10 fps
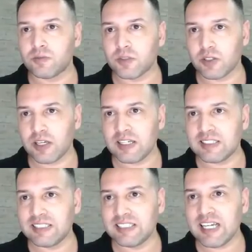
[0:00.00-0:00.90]
Okay,
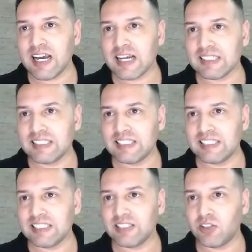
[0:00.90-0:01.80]
jia,
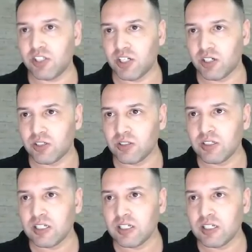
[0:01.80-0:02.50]
ji, jiu,